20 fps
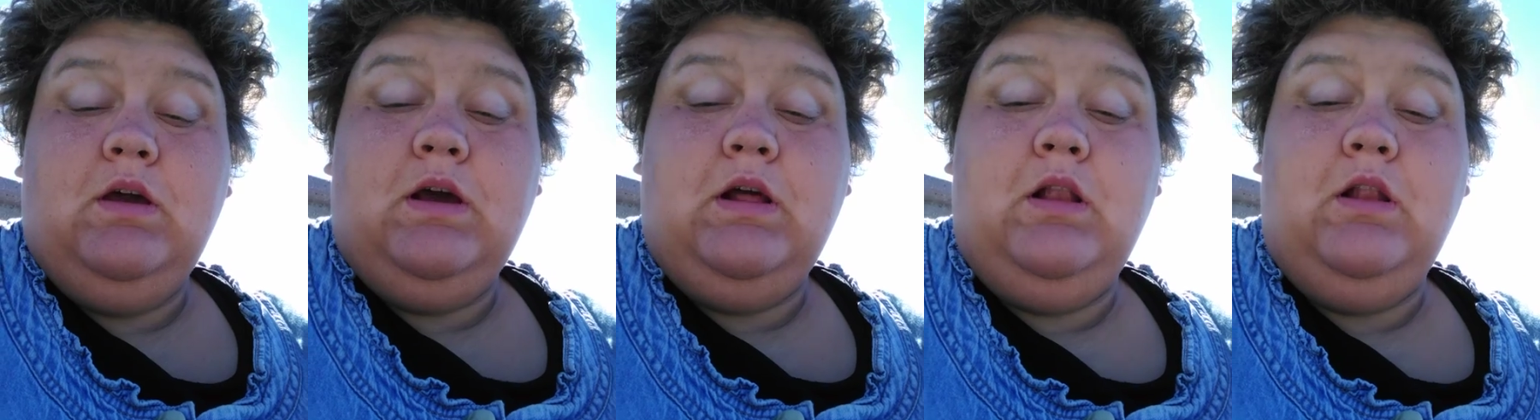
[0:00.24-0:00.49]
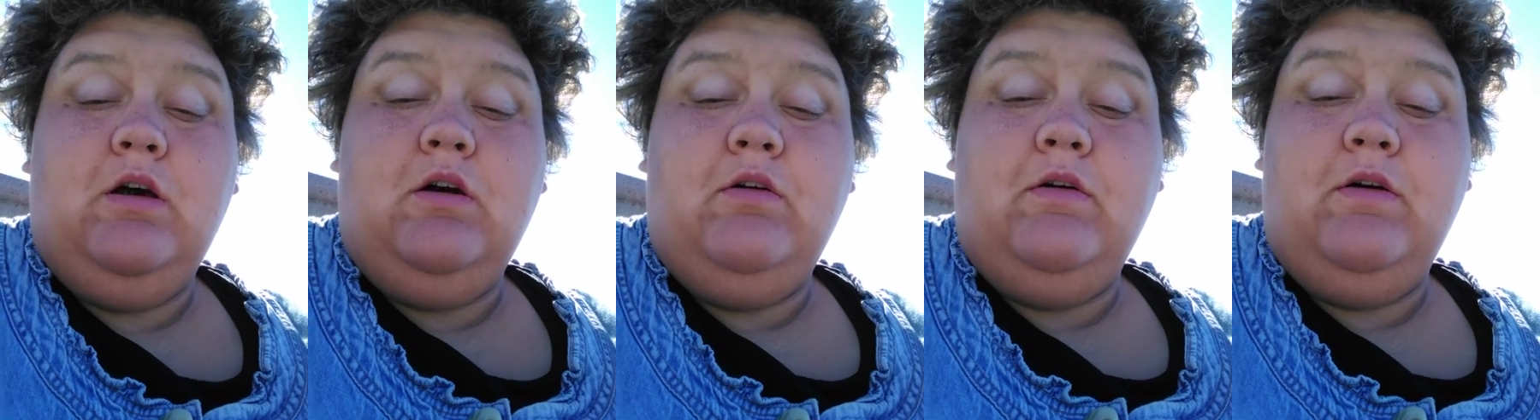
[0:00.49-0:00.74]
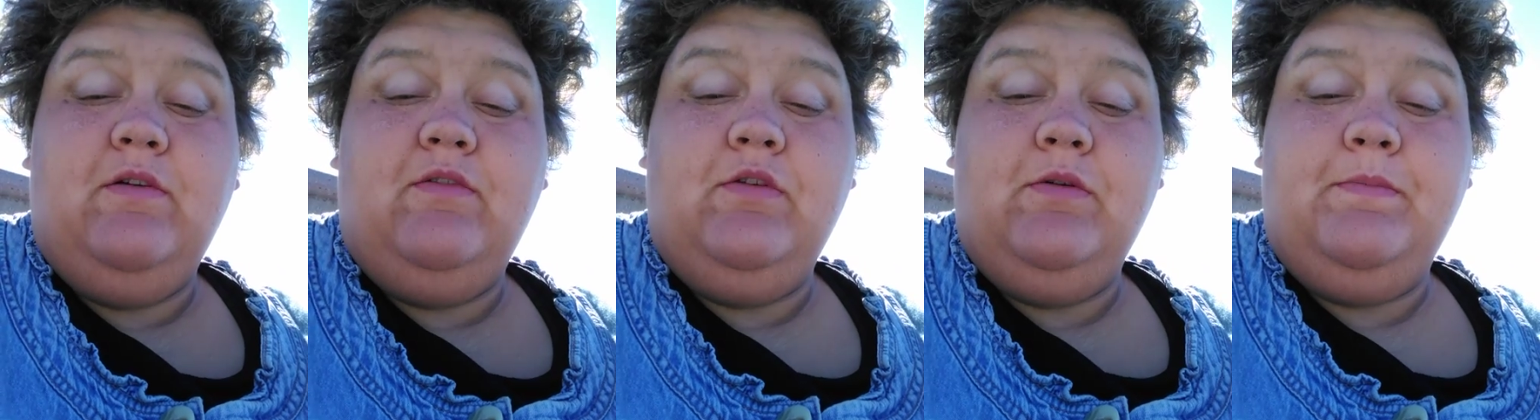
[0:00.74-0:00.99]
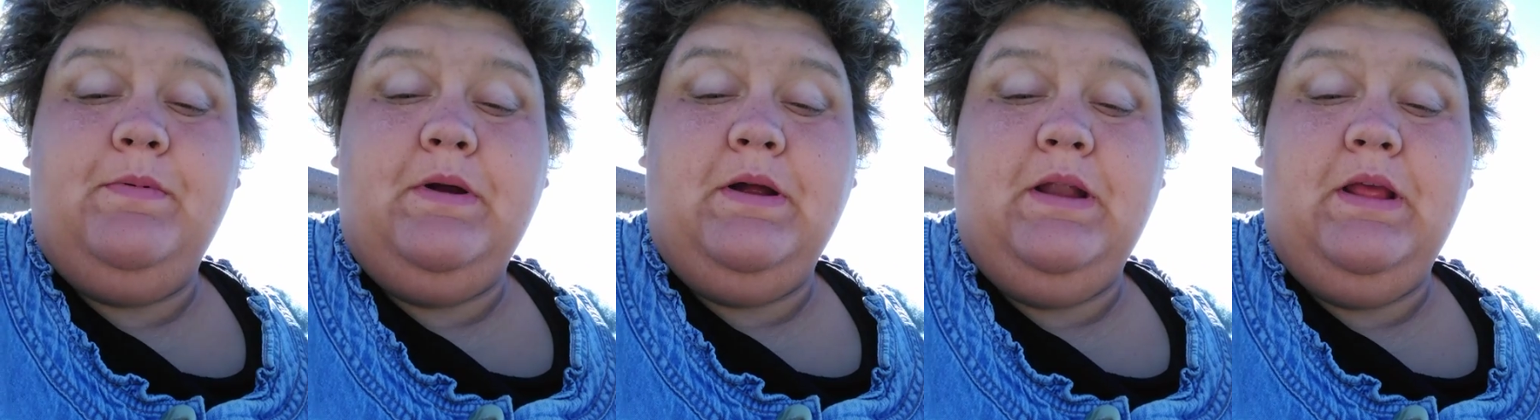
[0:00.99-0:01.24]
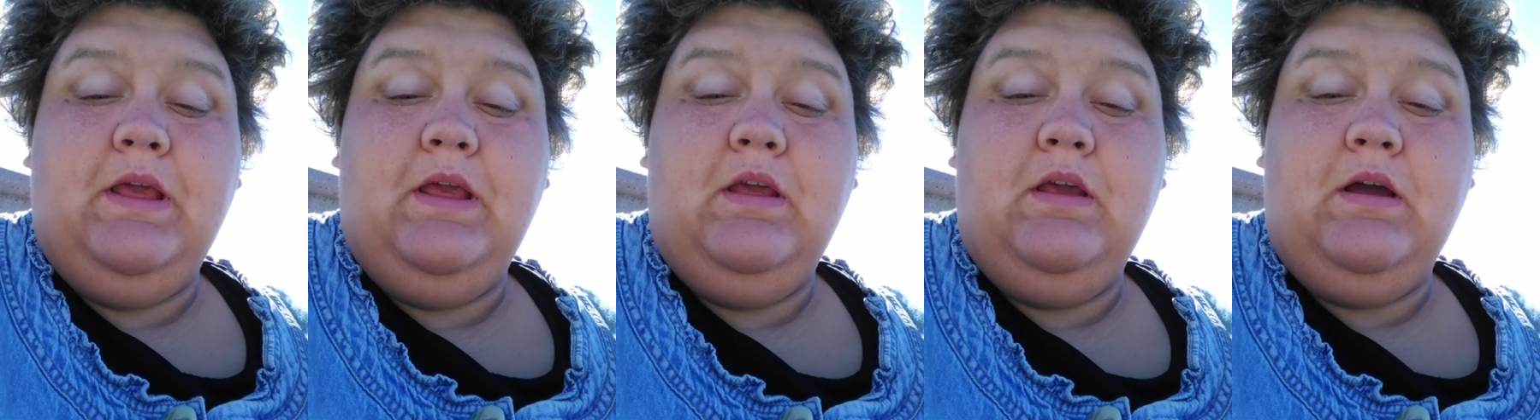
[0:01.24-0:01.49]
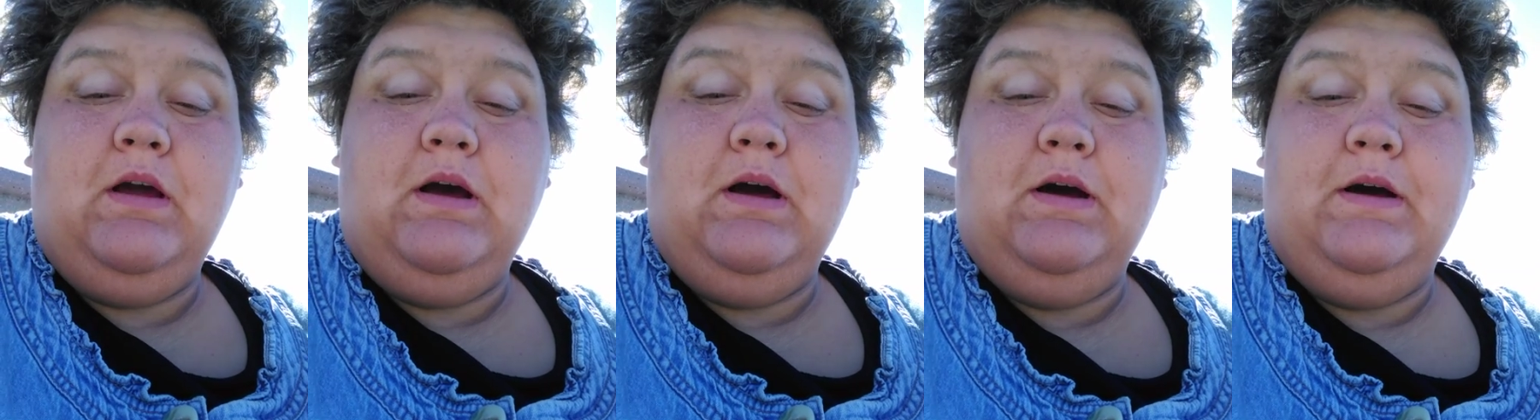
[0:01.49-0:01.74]
Hello,
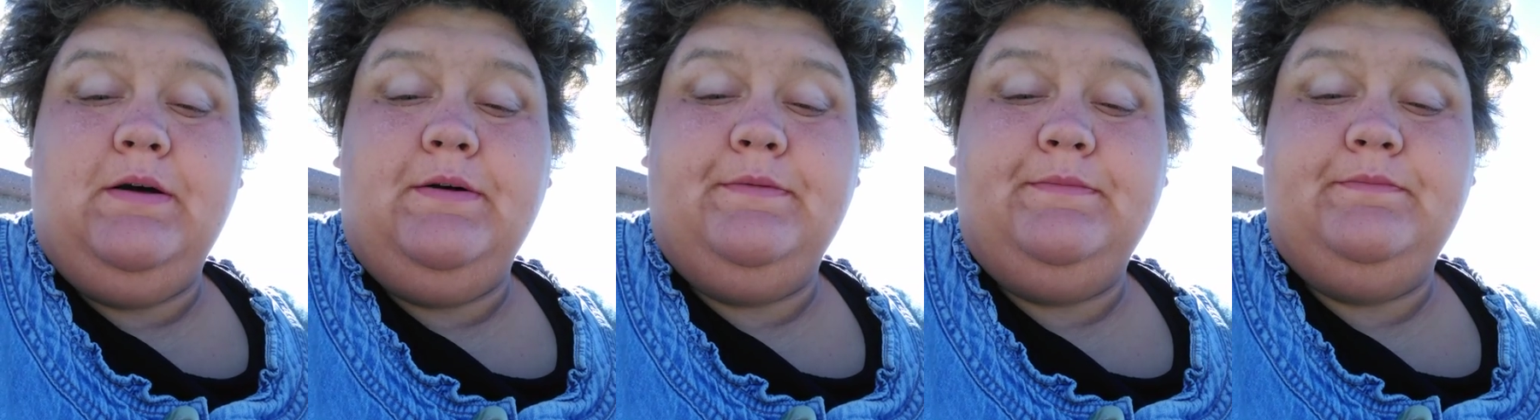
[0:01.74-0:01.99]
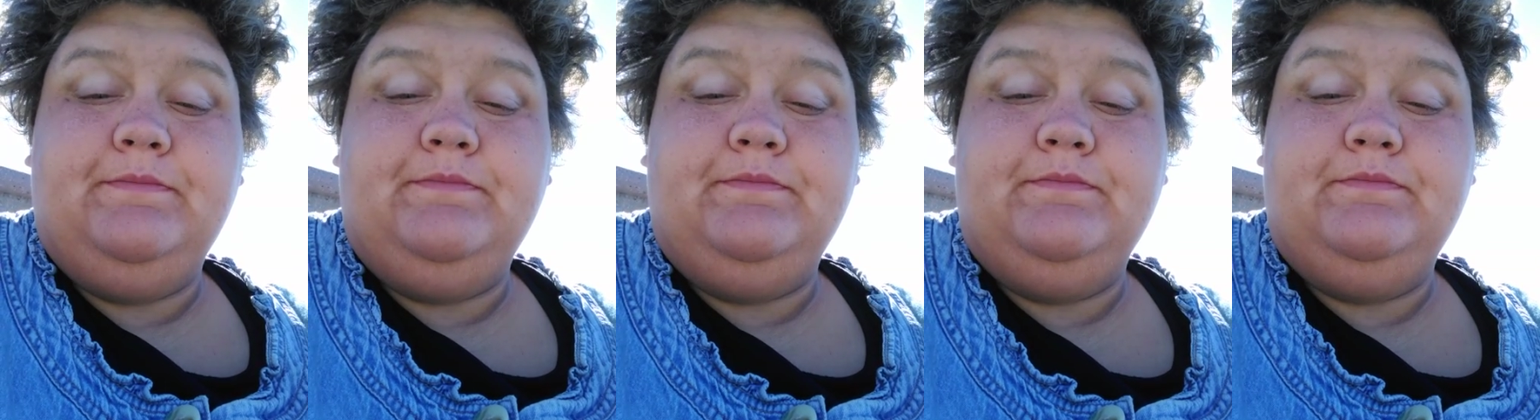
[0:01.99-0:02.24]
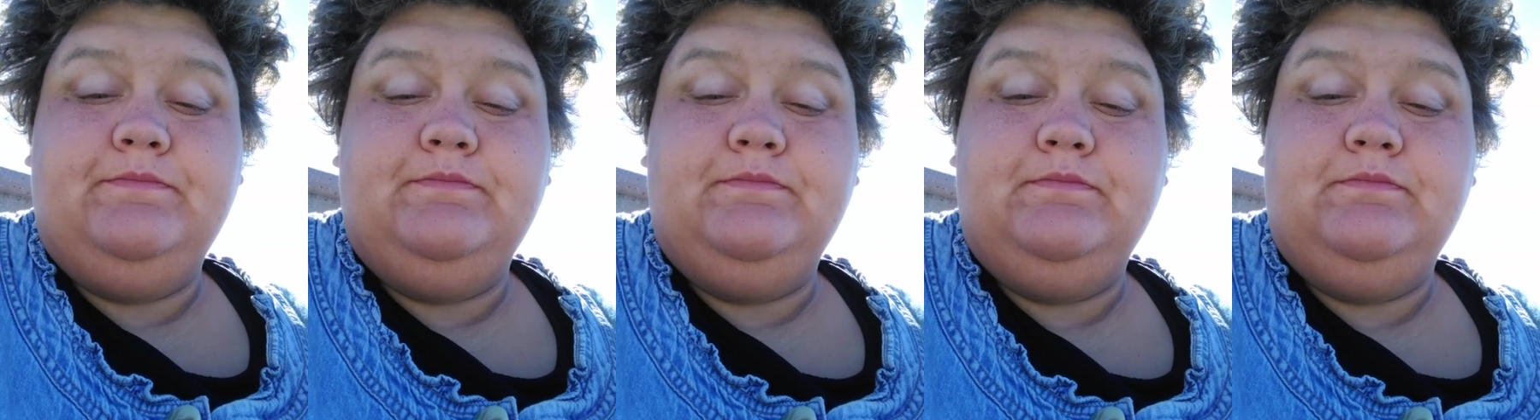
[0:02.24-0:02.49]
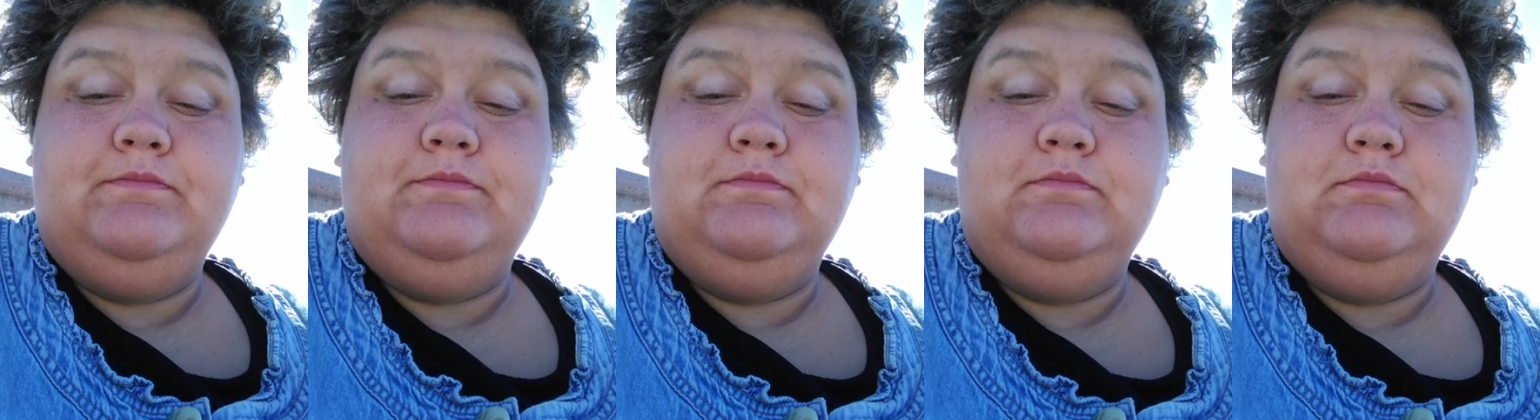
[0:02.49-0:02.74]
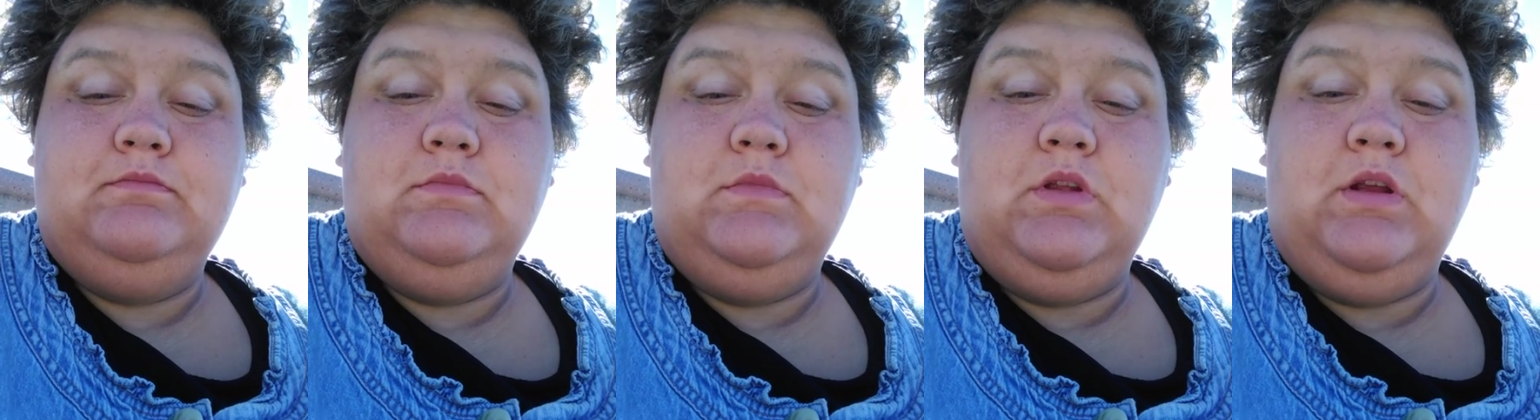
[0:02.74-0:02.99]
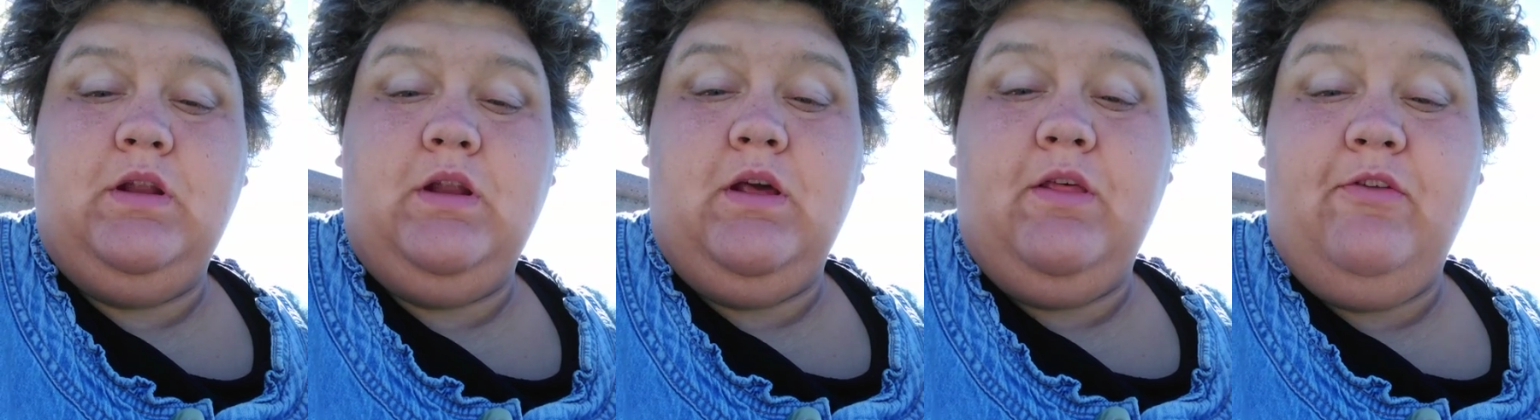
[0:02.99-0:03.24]
everybody. Um,
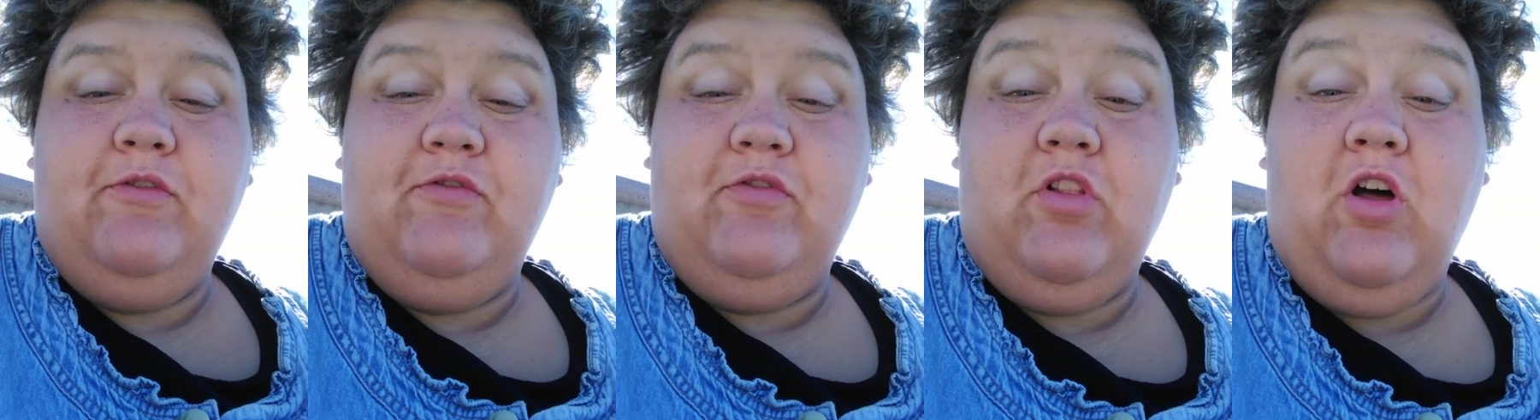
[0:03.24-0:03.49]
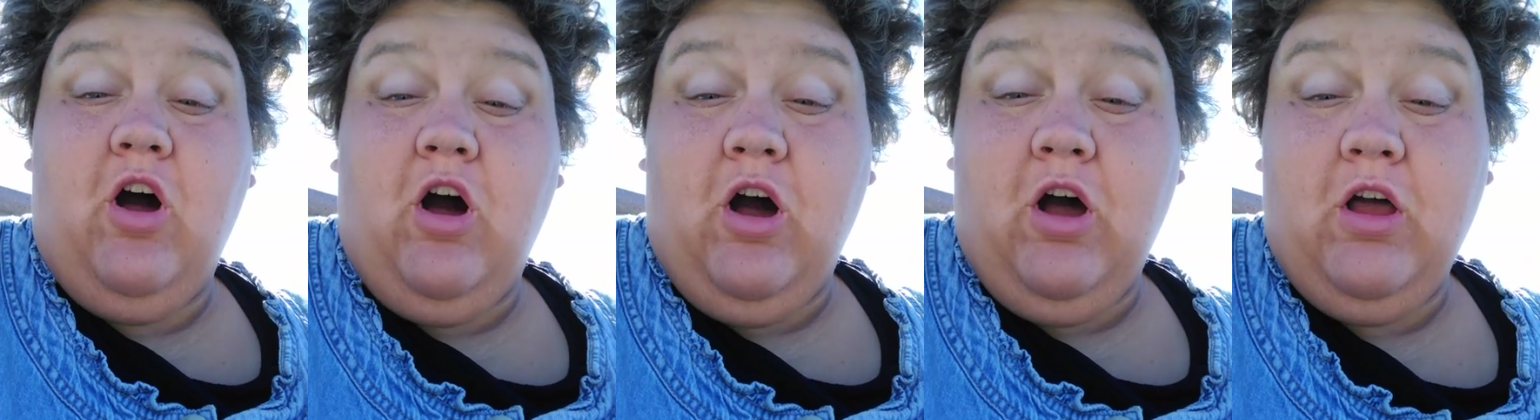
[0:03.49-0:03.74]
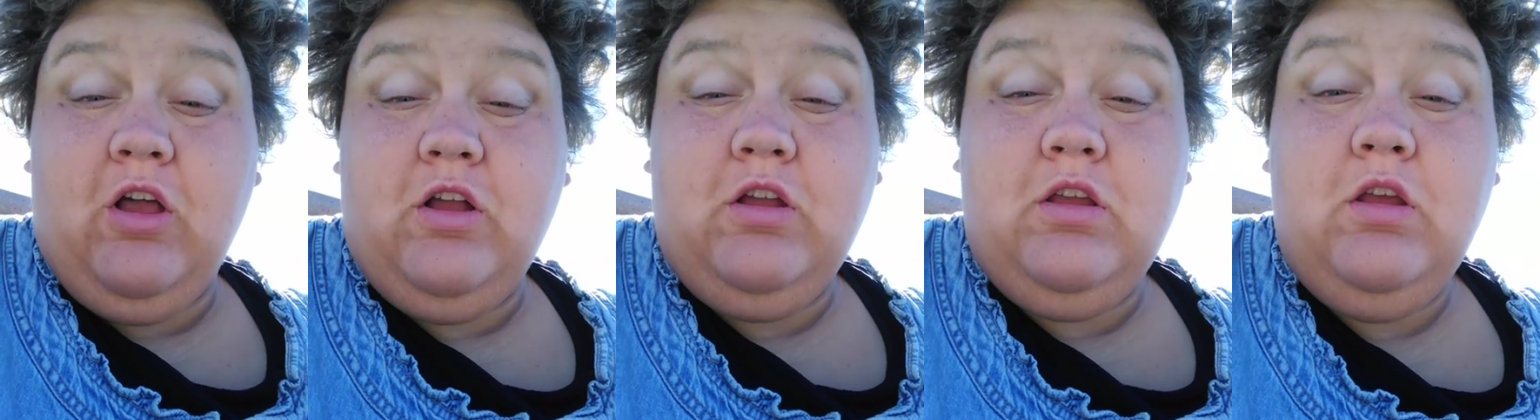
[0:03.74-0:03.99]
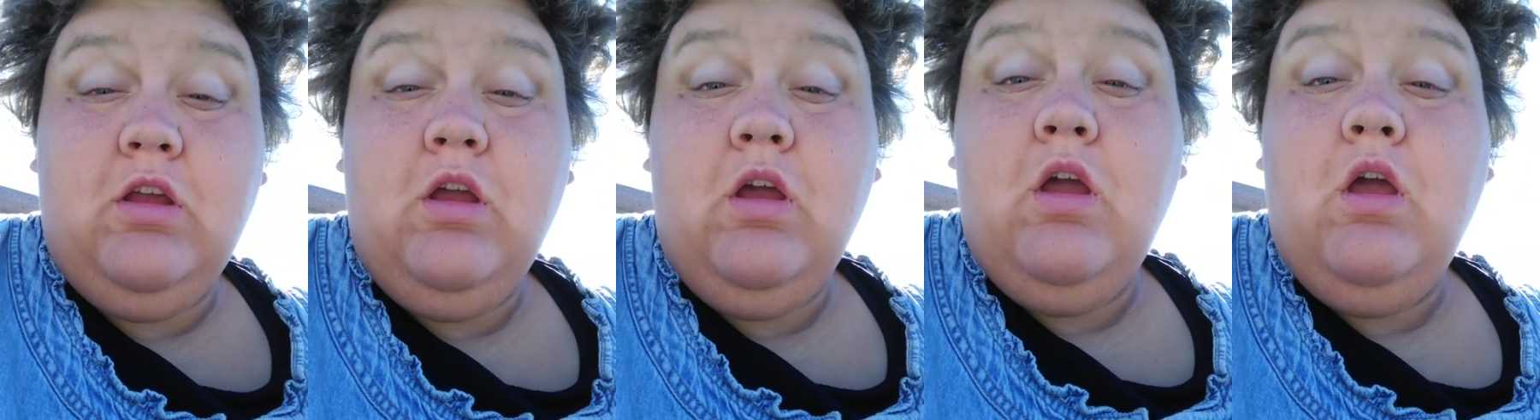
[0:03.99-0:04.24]
another vlog.